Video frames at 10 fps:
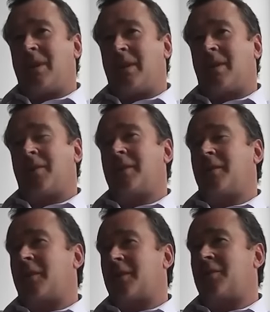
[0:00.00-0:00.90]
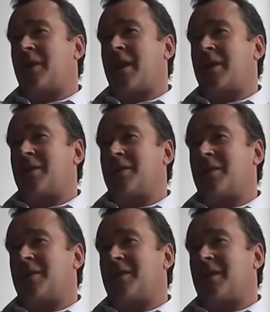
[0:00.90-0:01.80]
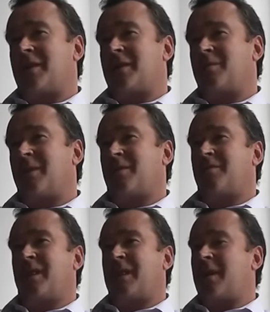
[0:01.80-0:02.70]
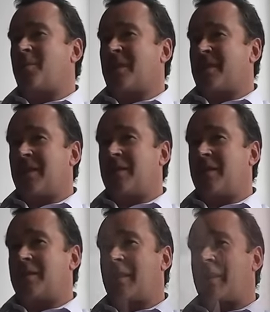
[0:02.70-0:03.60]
be done, I think the first reaction is that, well, it can't be as easy as